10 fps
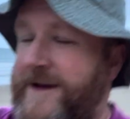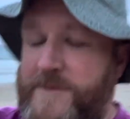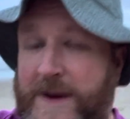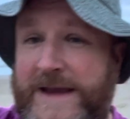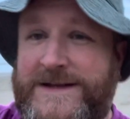
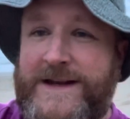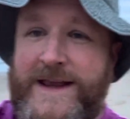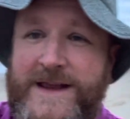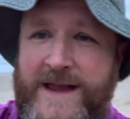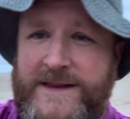
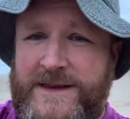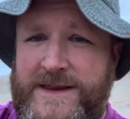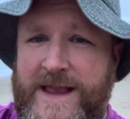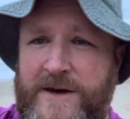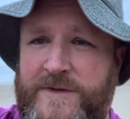basically, and
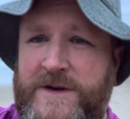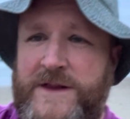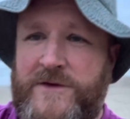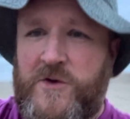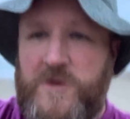the elephant
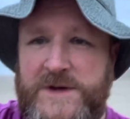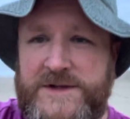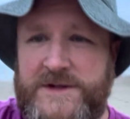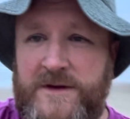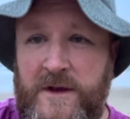in the room
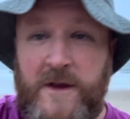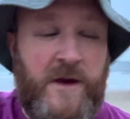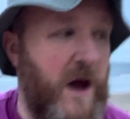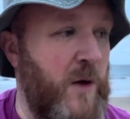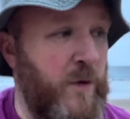is
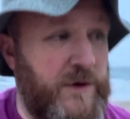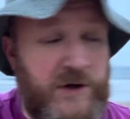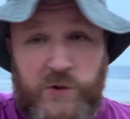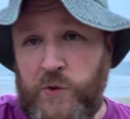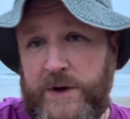I want
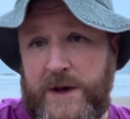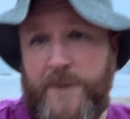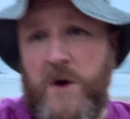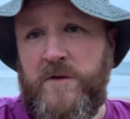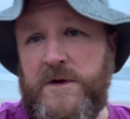you all to
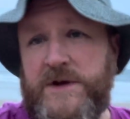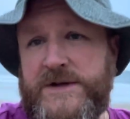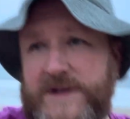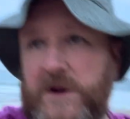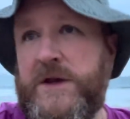come over
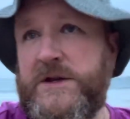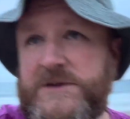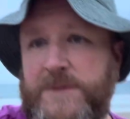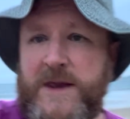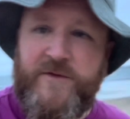because then I can
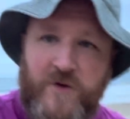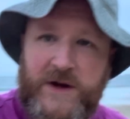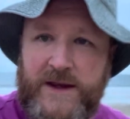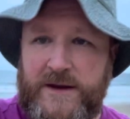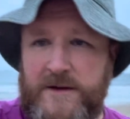speak
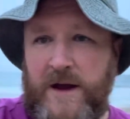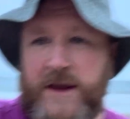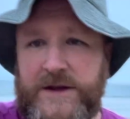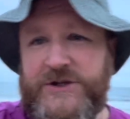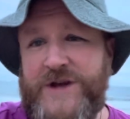freely. I
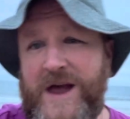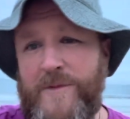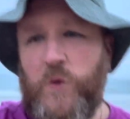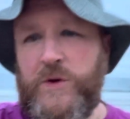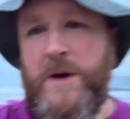can share
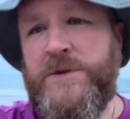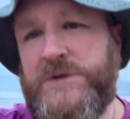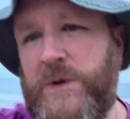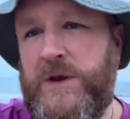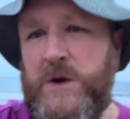more
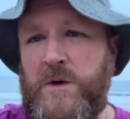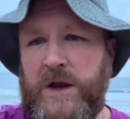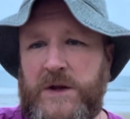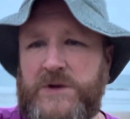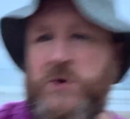numbers with you. I
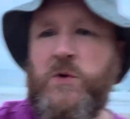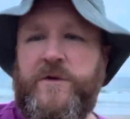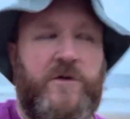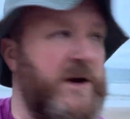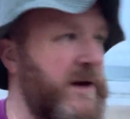can talk
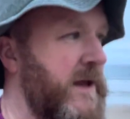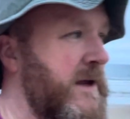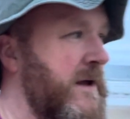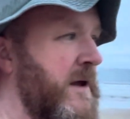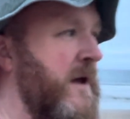freely.
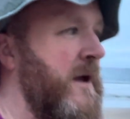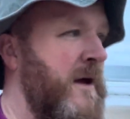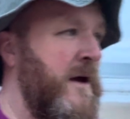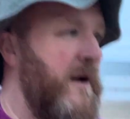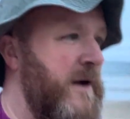
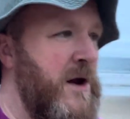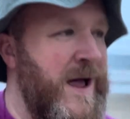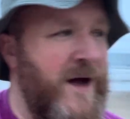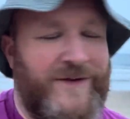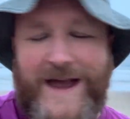I don't
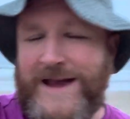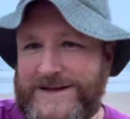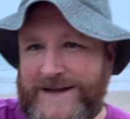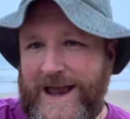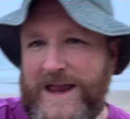have to
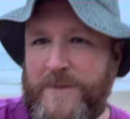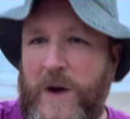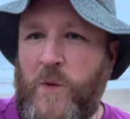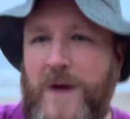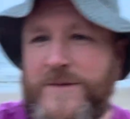hesitate
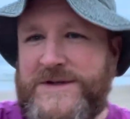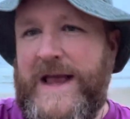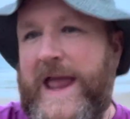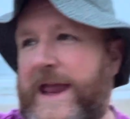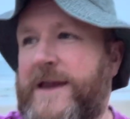about what I'm
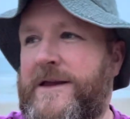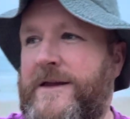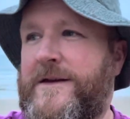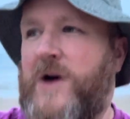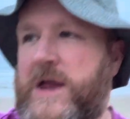saying.
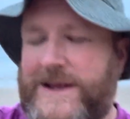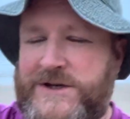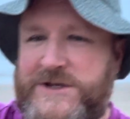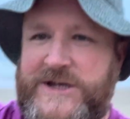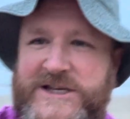I
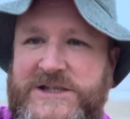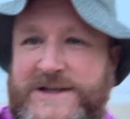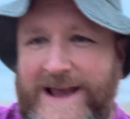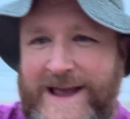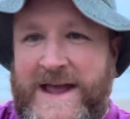can
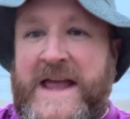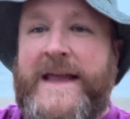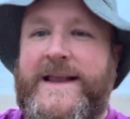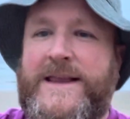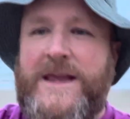just
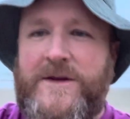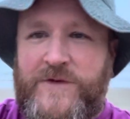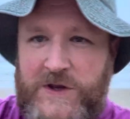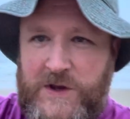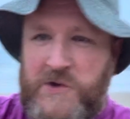give
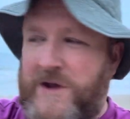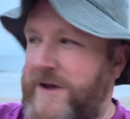you